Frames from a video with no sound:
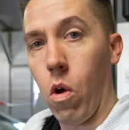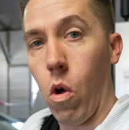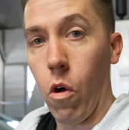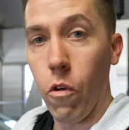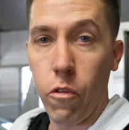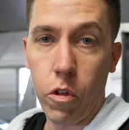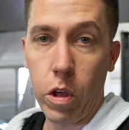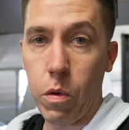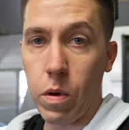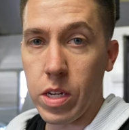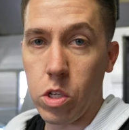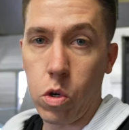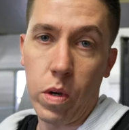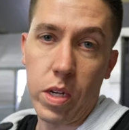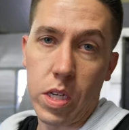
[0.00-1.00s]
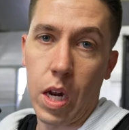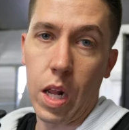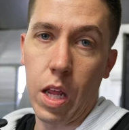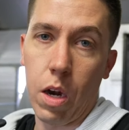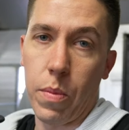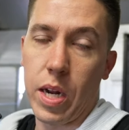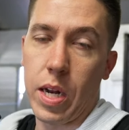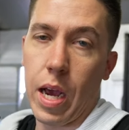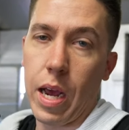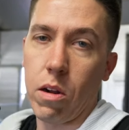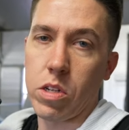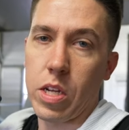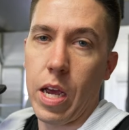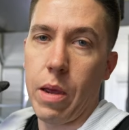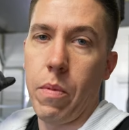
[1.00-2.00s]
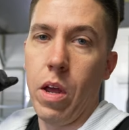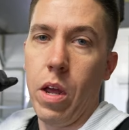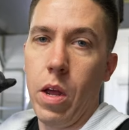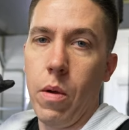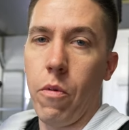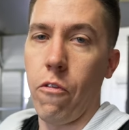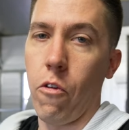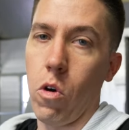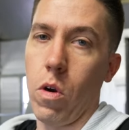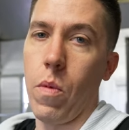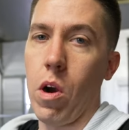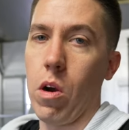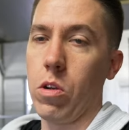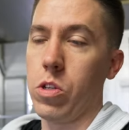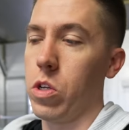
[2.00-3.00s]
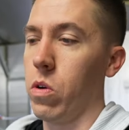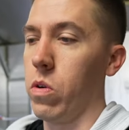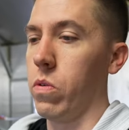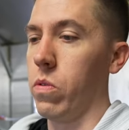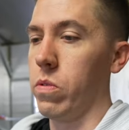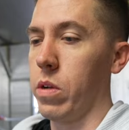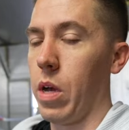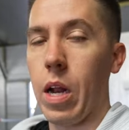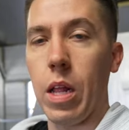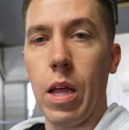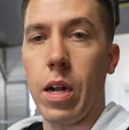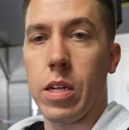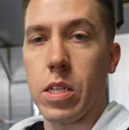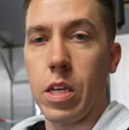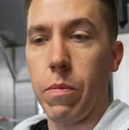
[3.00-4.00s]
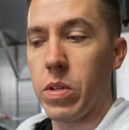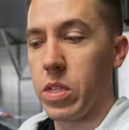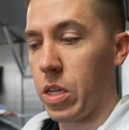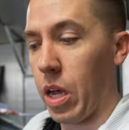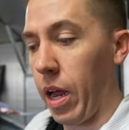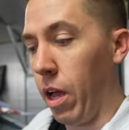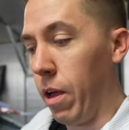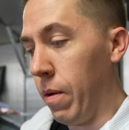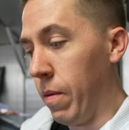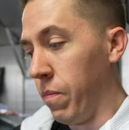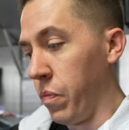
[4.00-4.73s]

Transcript: Hopefully we can squeeze in a little bit of dyno time before tomorrow, so not a lot of sleep in sight.